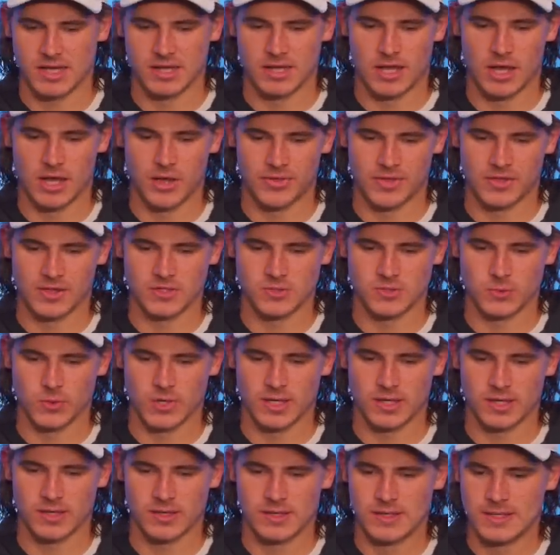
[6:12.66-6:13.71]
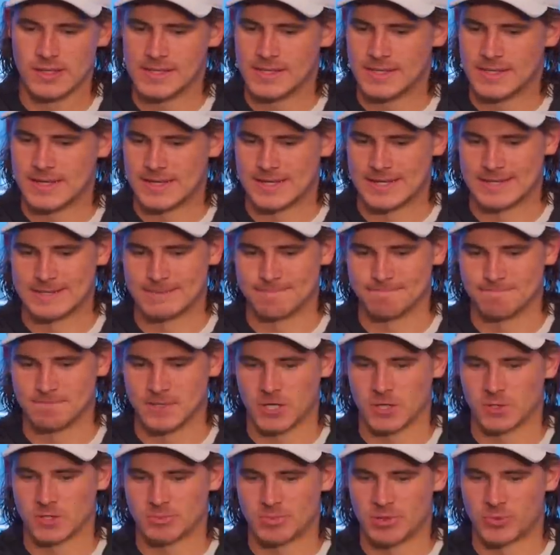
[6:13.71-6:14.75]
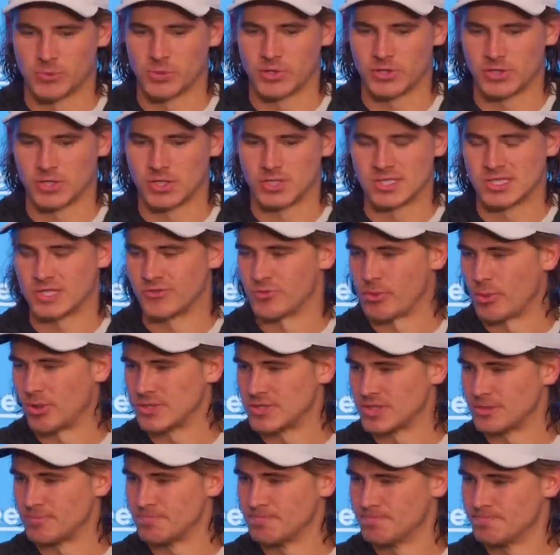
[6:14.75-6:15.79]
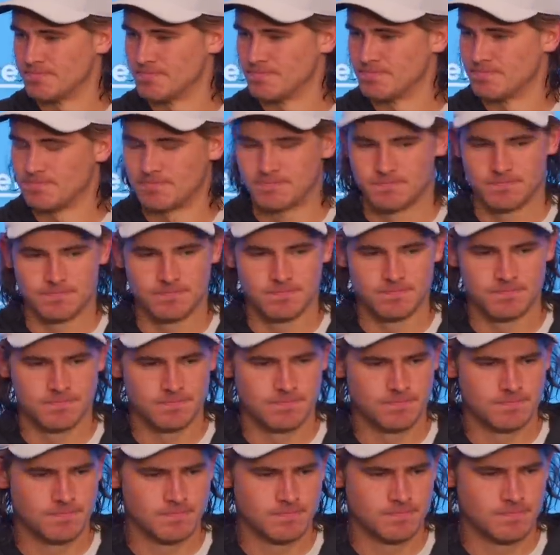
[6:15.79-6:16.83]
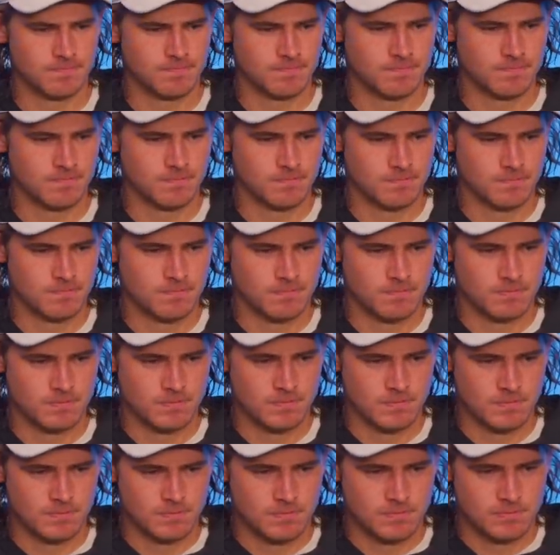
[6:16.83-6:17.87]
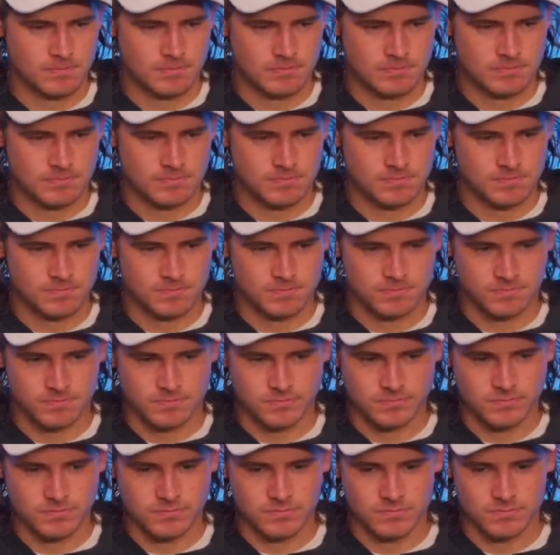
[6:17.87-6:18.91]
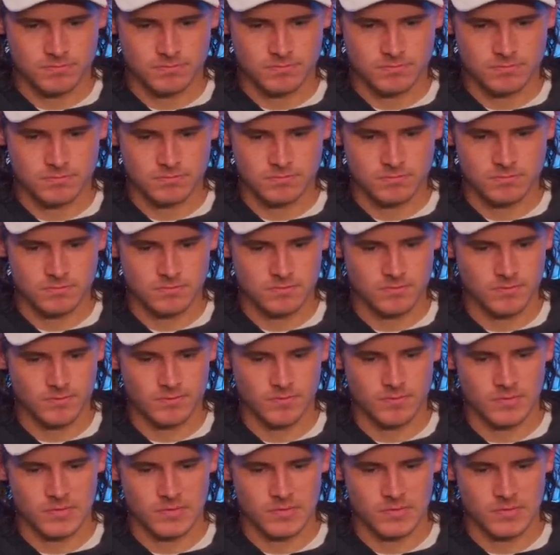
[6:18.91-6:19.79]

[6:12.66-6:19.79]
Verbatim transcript: getting healthy this week, it's been really good to see from our team. What was the overall message Brandon Staley gave you guys in the locker room after